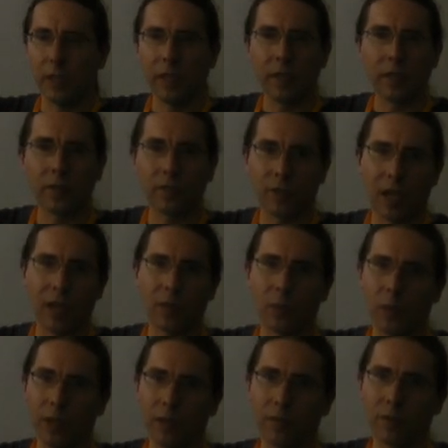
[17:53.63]
in a sine
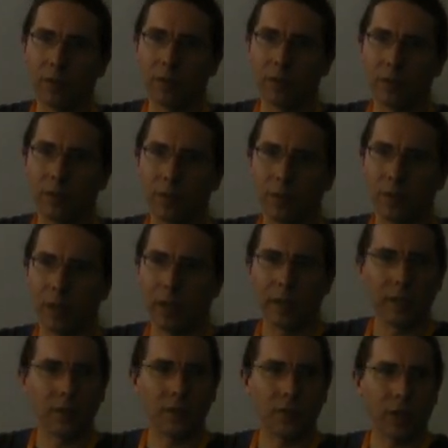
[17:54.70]
wave,
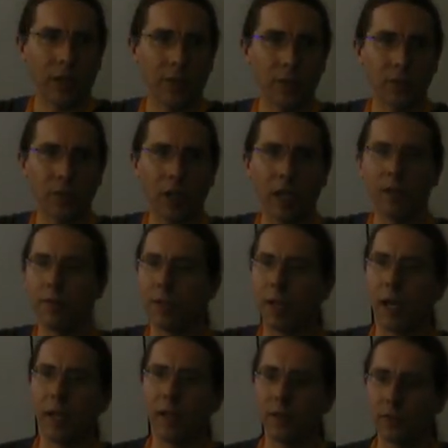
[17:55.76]
and it's just kind of a
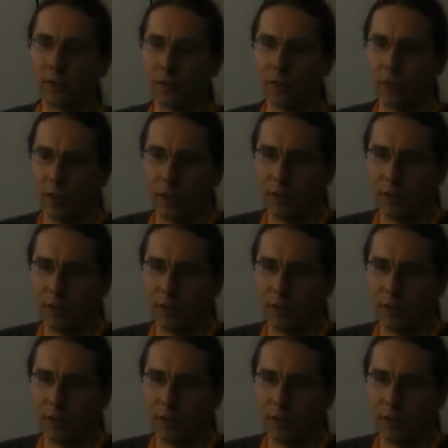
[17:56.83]
nice,